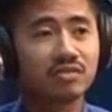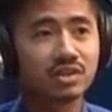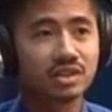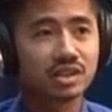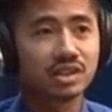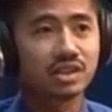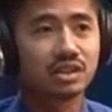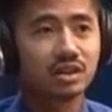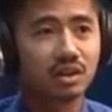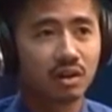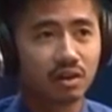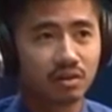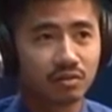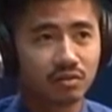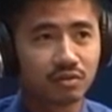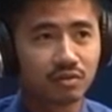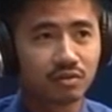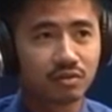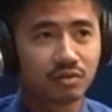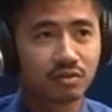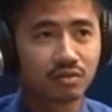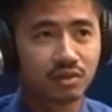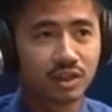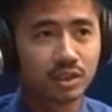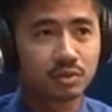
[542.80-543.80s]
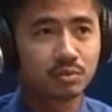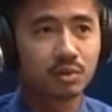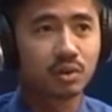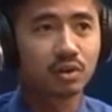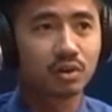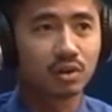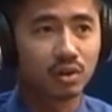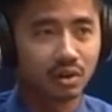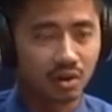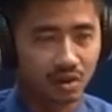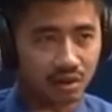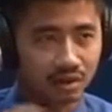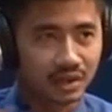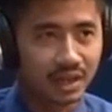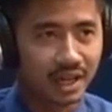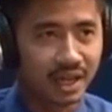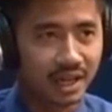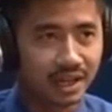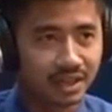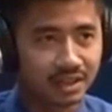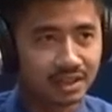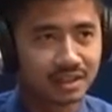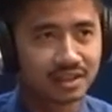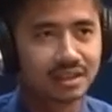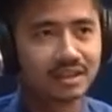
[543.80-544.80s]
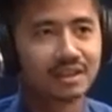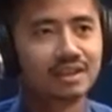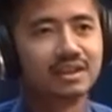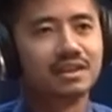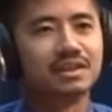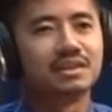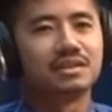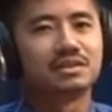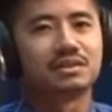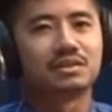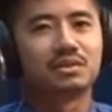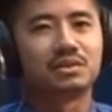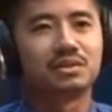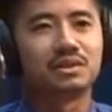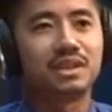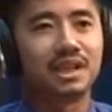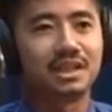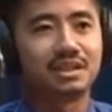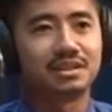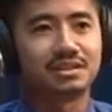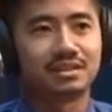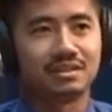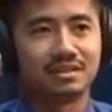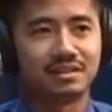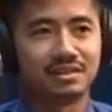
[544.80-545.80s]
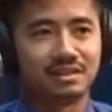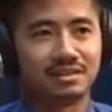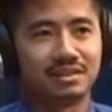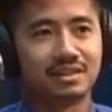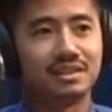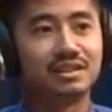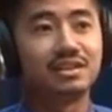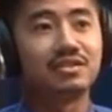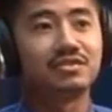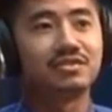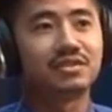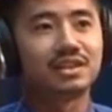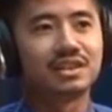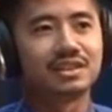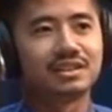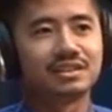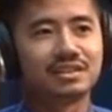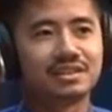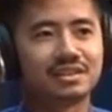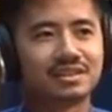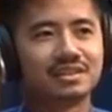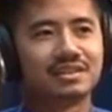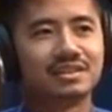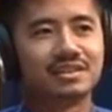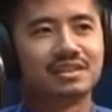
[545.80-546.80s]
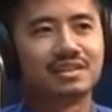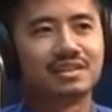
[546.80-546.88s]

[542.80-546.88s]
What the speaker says: version of Facebook online. So that's the difference.